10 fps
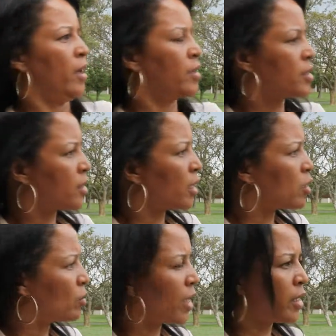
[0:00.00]
And the
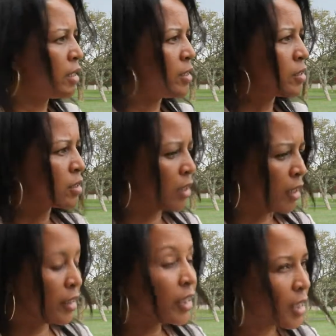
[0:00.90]
third one is
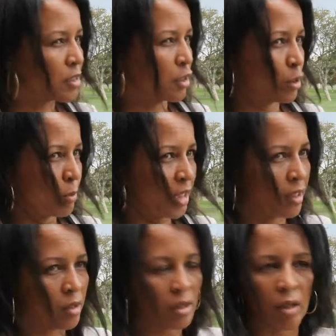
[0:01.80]
need
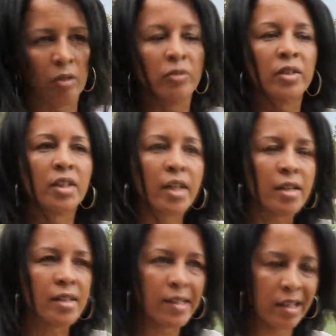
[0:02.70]
assessment of
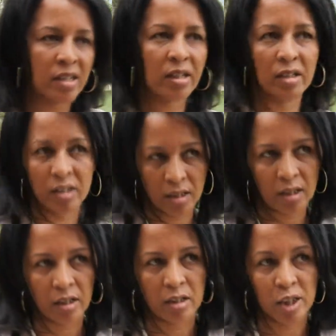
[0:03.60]
tree seeds and
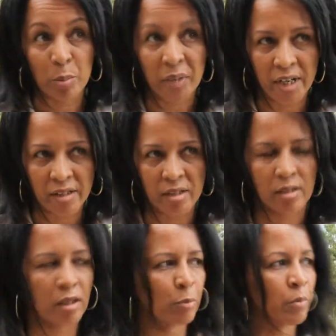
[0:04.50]
seedling supply
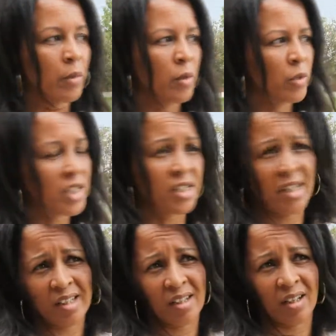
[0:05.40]
system, which is
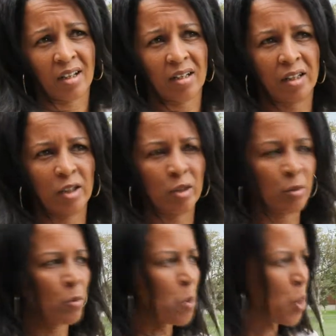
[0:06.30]
critical,
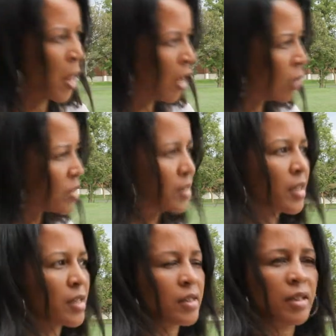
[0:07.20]
How the
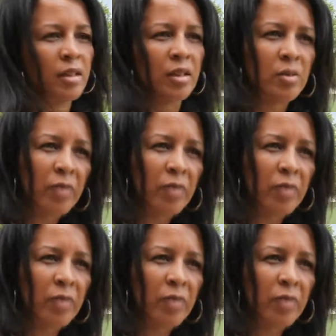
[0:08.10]
tree seed,